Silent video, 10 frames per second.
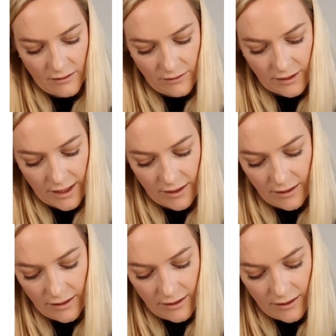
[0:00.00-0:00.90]
Okay,
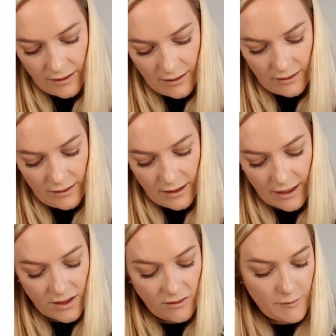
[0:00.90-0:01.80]
has
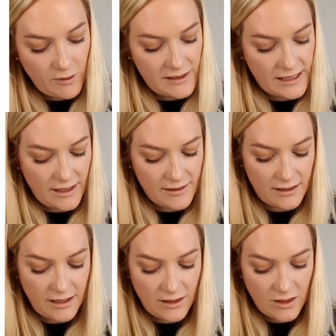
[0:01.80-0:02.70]
no red blood cells
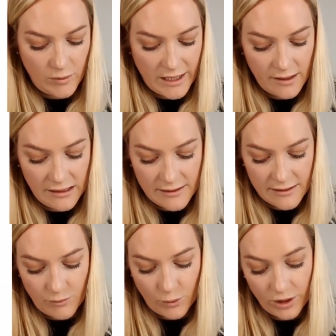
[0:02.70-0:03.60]
and no platelets,
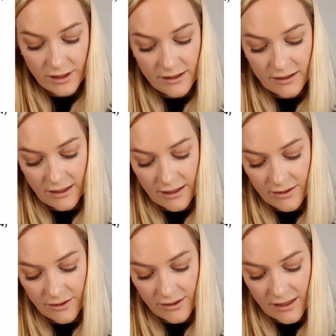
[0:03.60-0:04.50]
but it
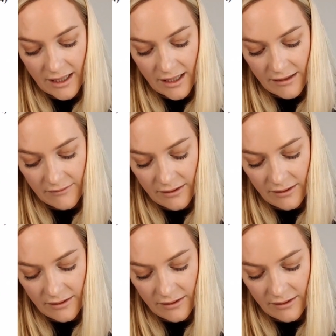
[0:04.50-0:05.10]
does have,